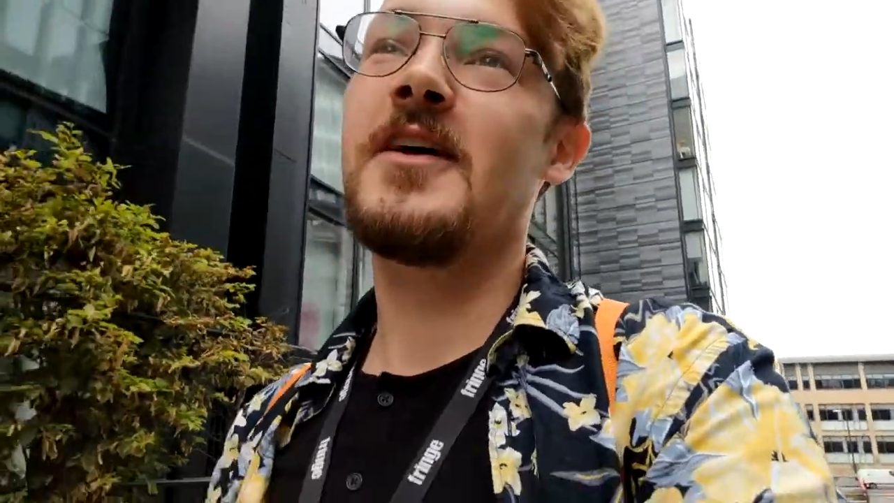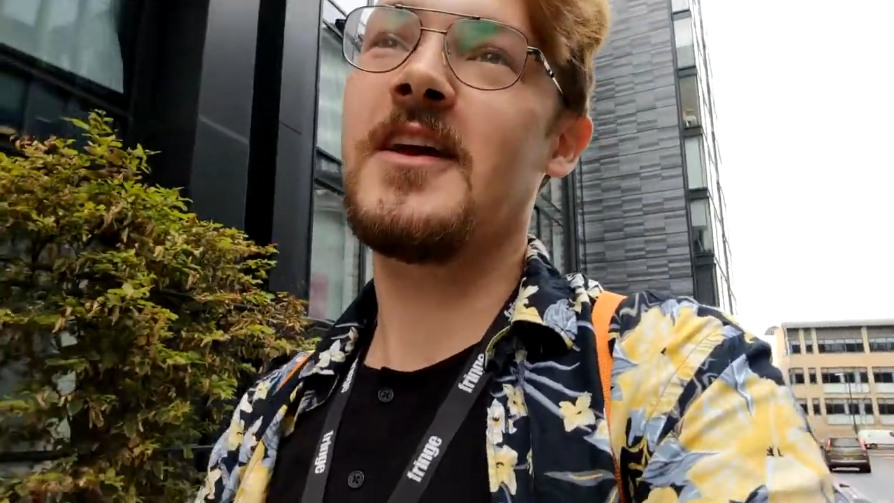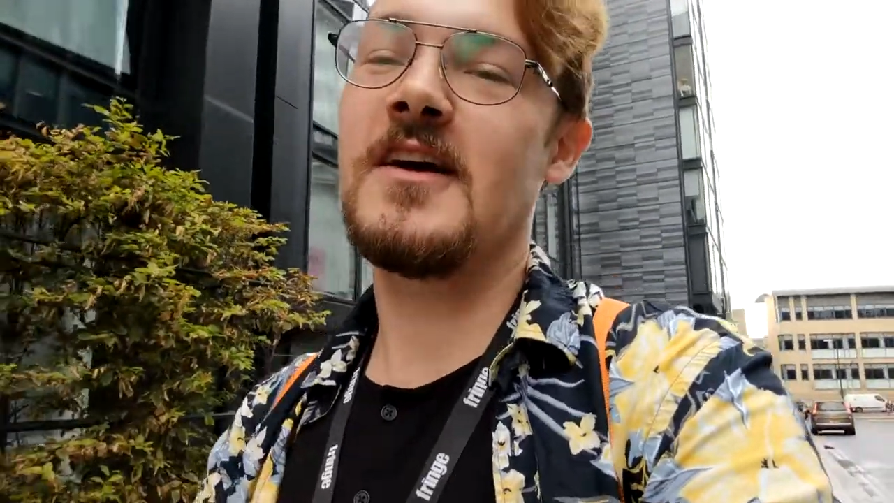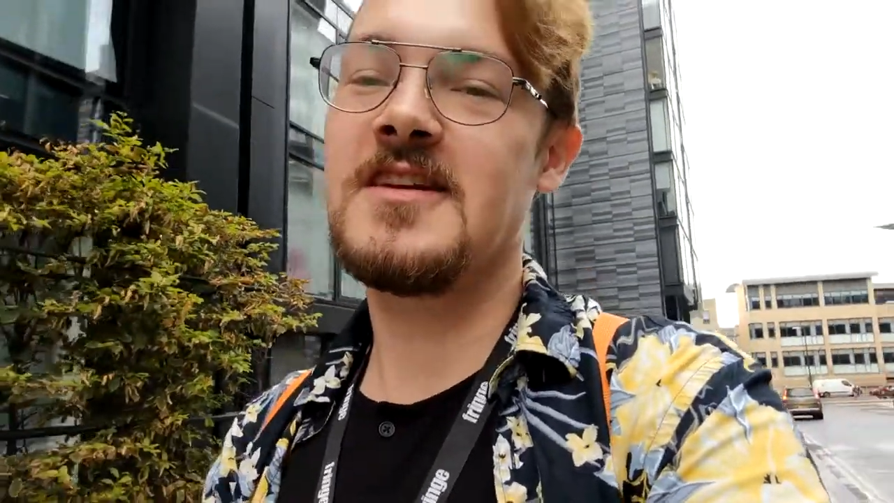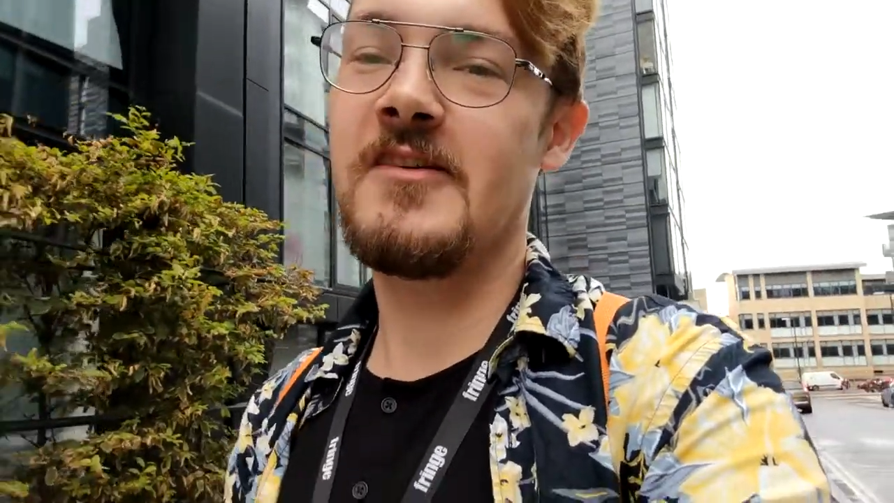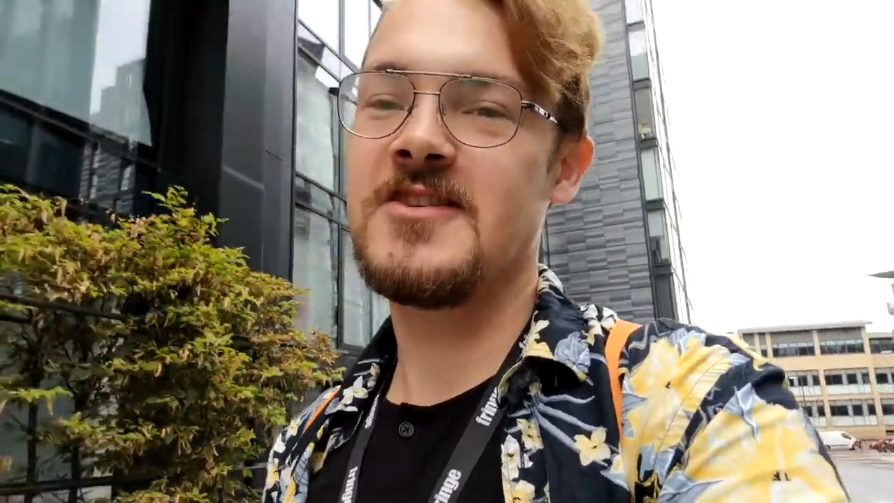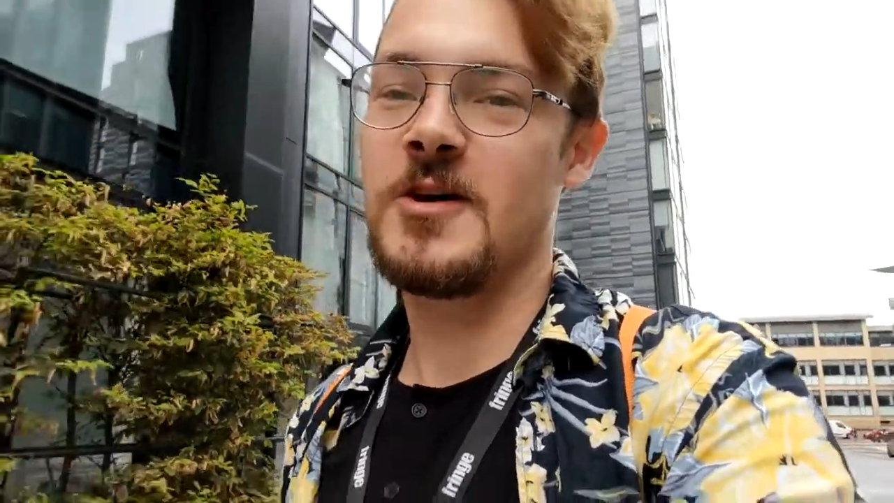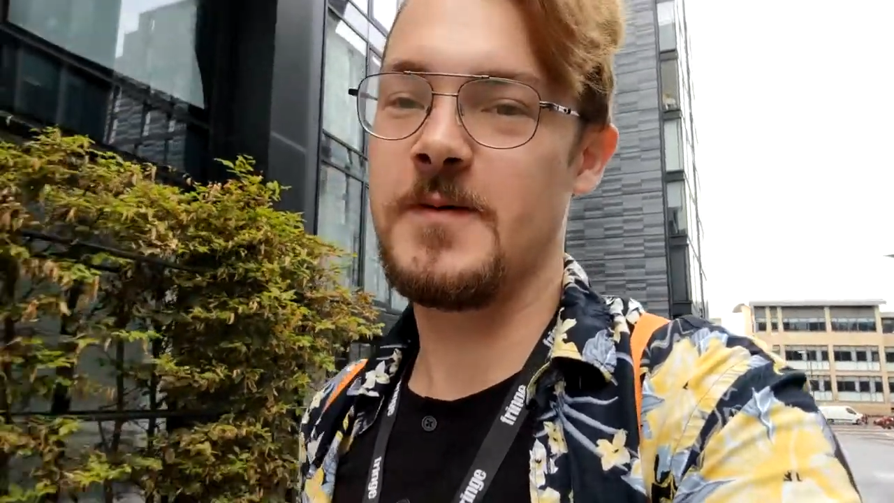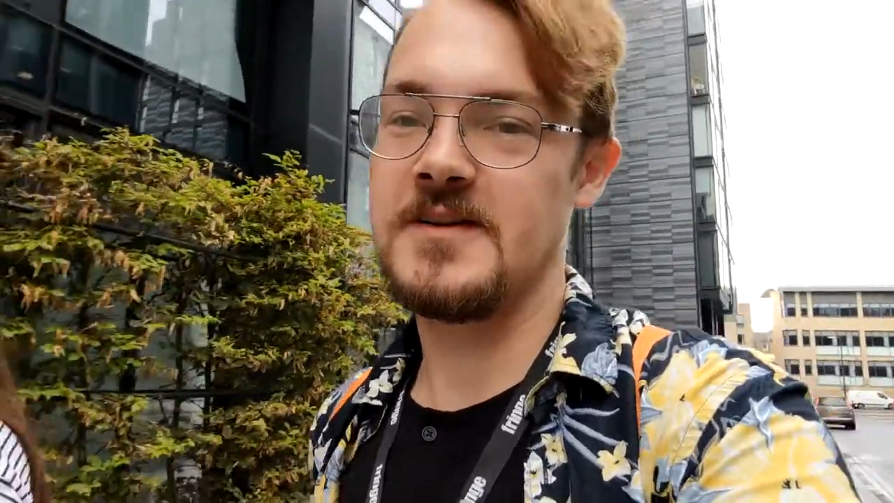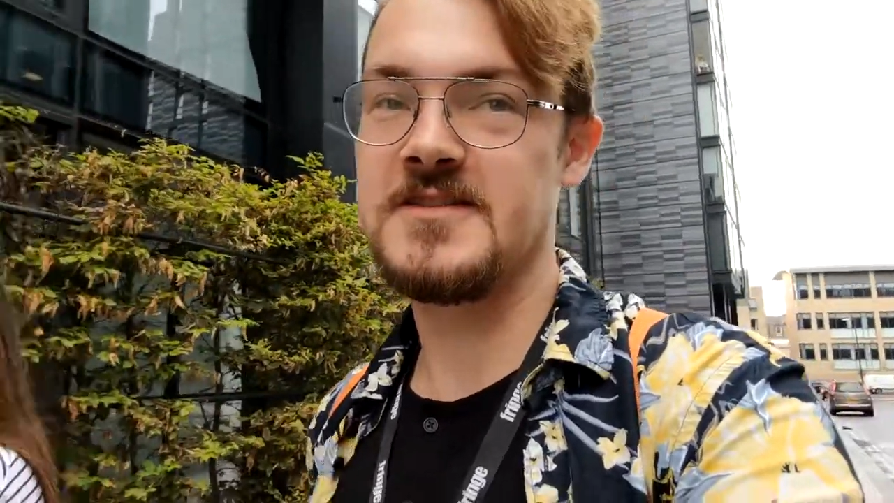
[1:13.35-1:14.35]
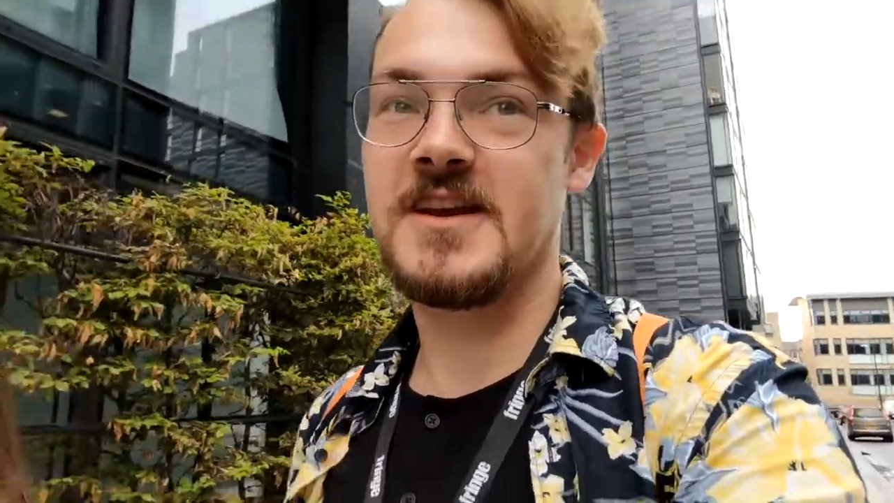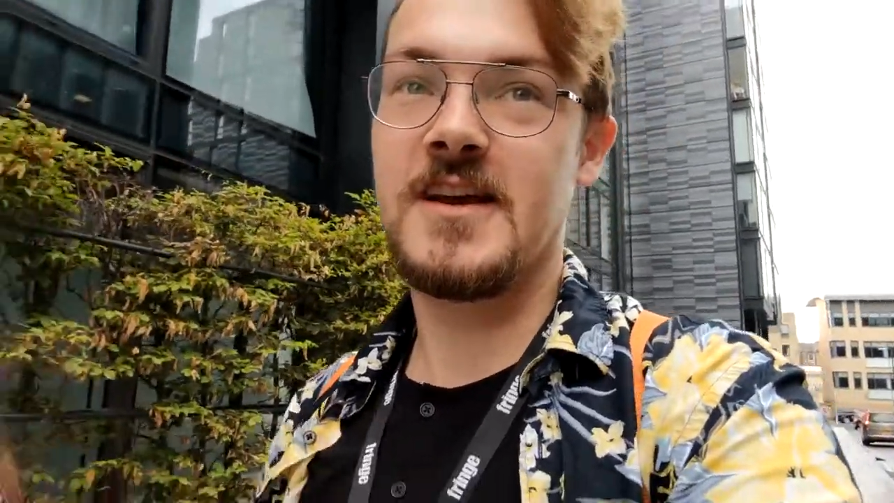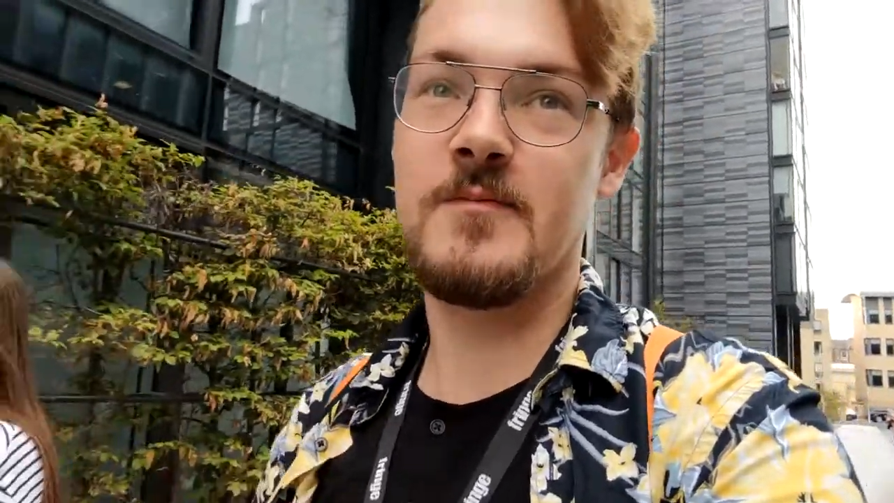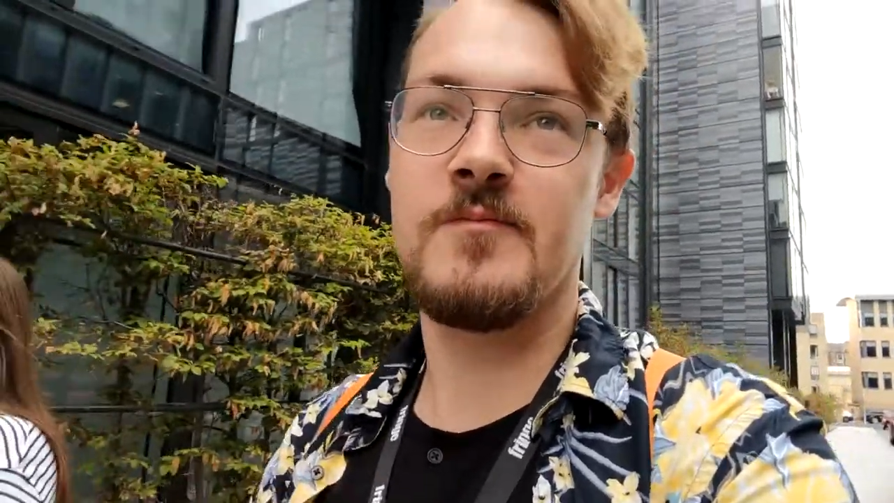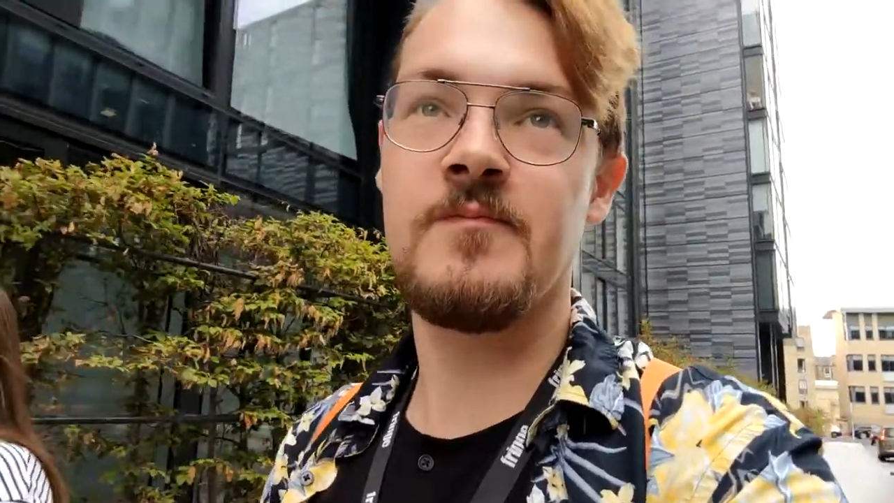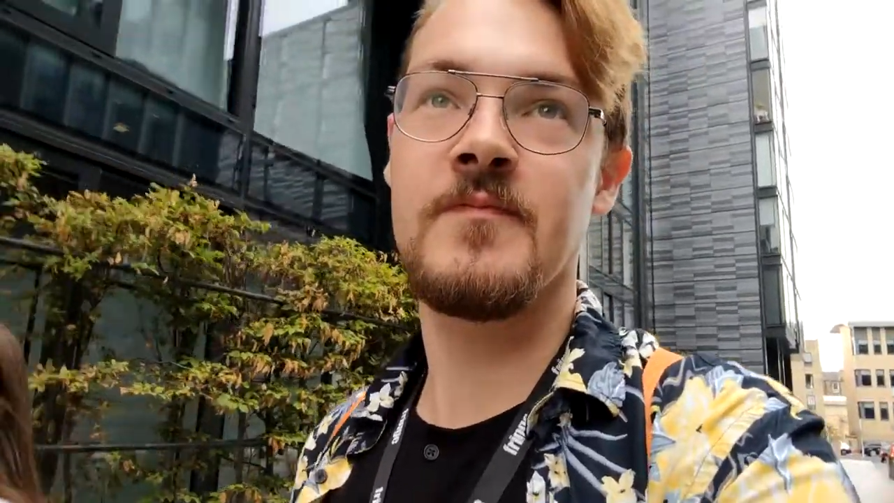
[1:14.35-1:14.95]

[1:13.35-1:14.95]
go charity shopping and shit and